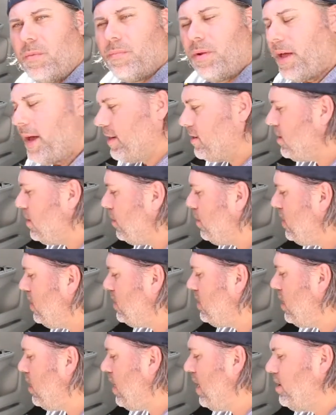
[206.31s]
plastic
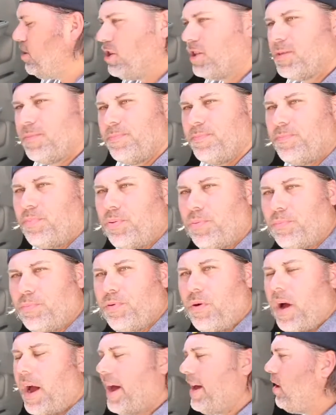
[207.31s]
piece here and just
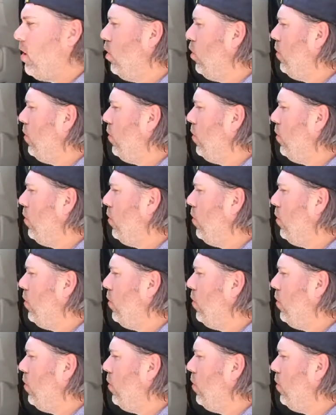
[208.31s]
pry it